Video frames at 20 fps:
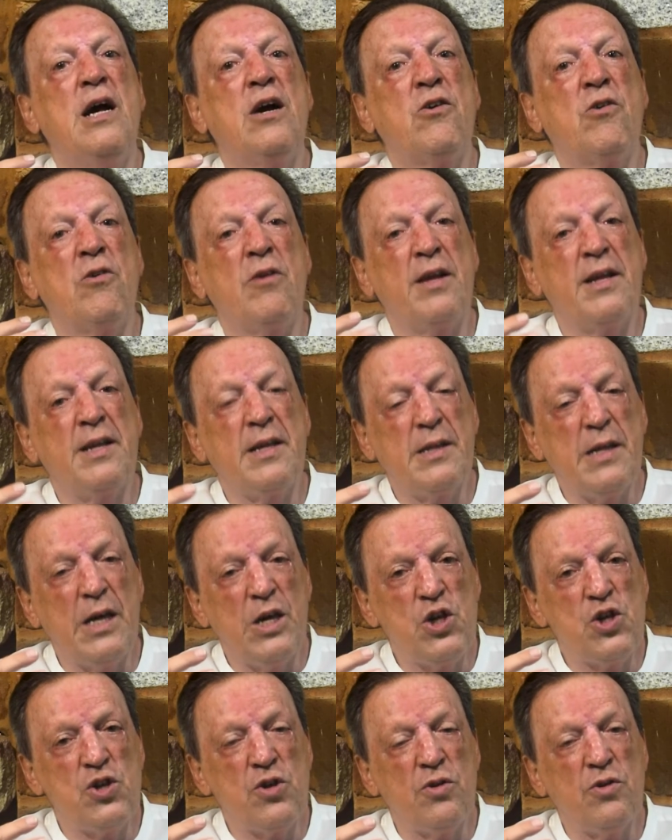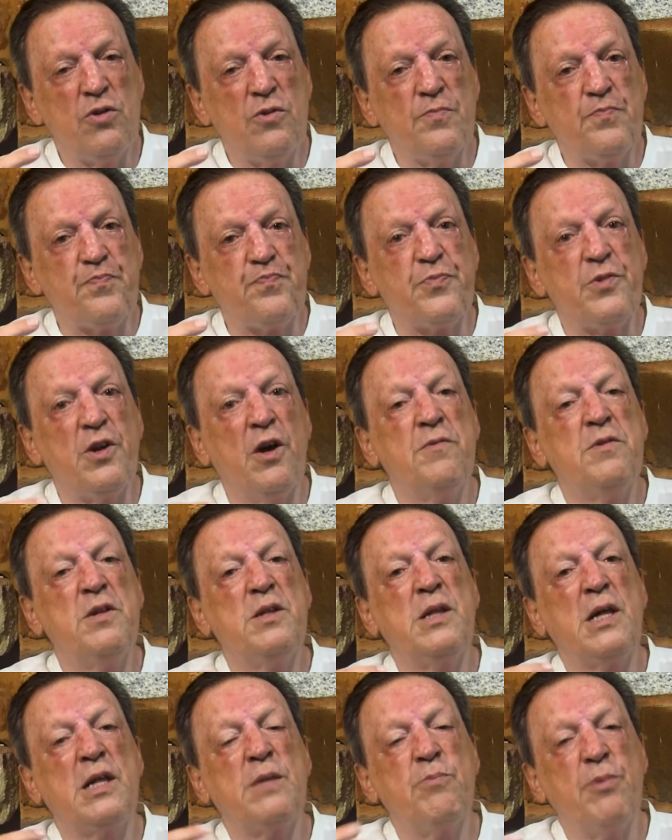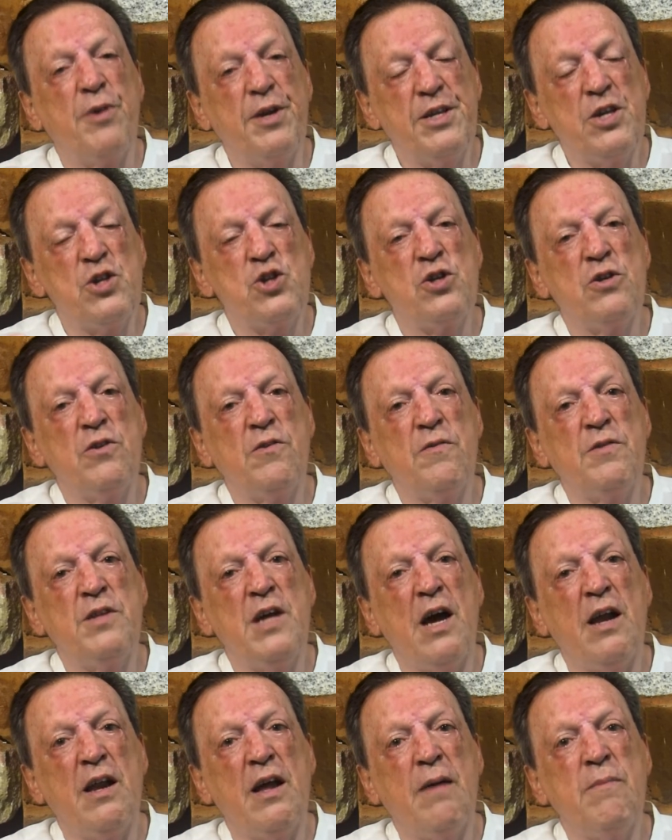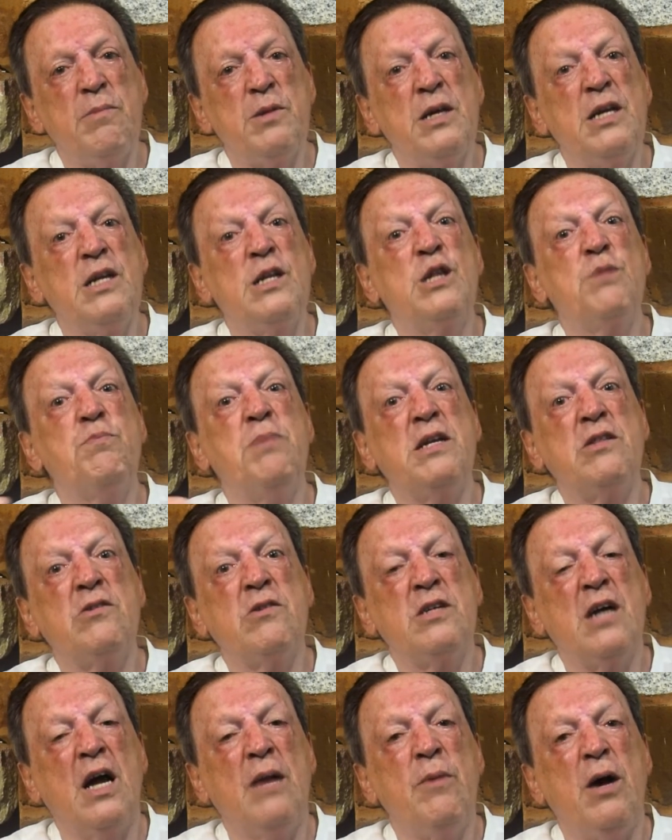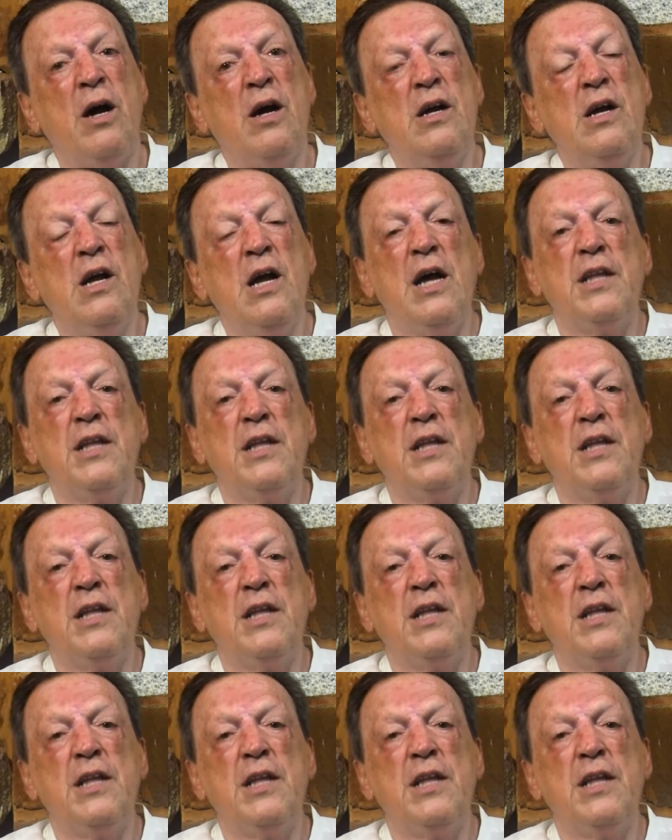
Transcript: colonization, of this exploitation of the Arabs. It is paying the karma.